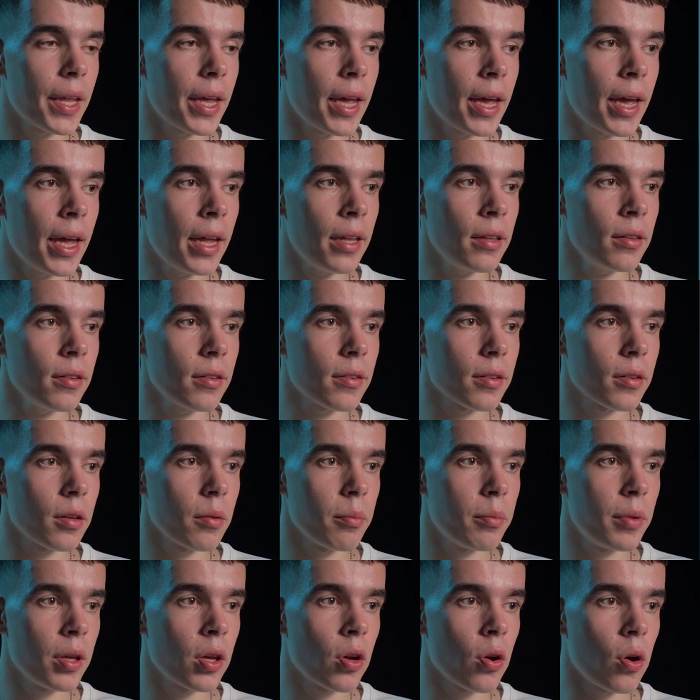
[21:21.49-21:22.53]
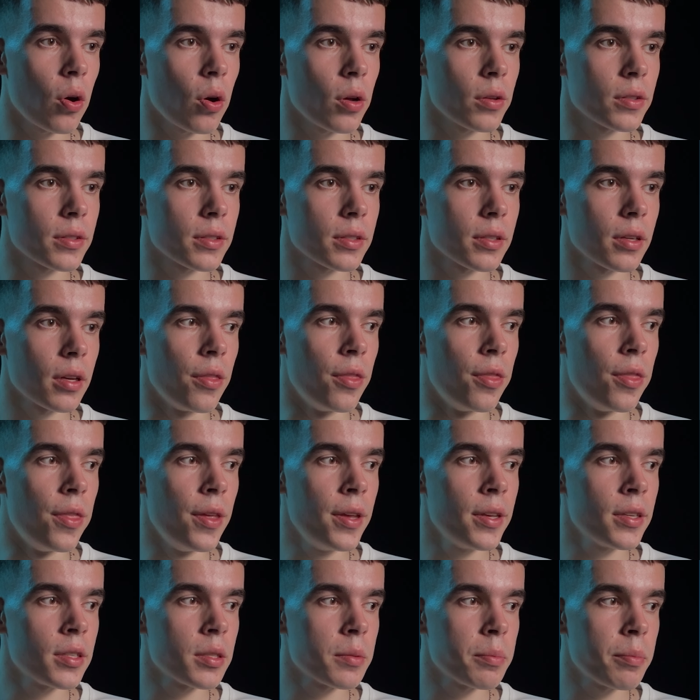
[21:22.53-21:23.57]
and because
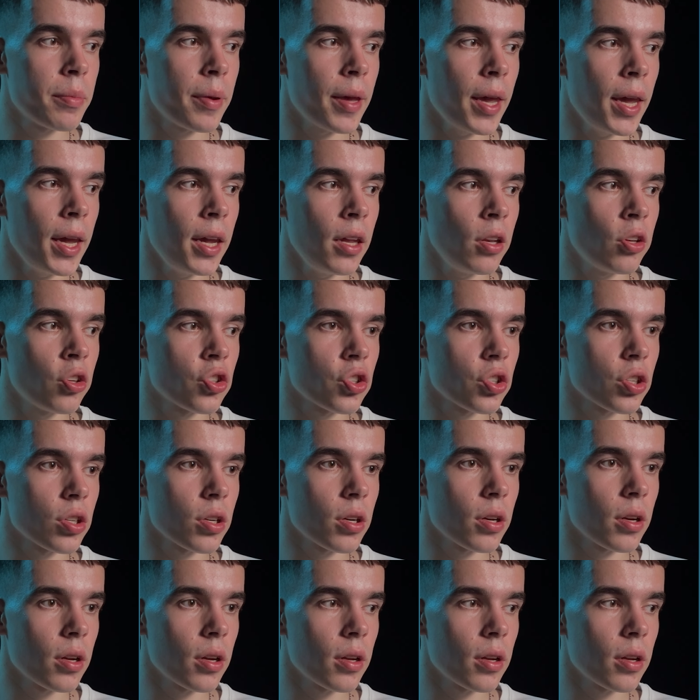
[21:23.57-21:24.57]
this page's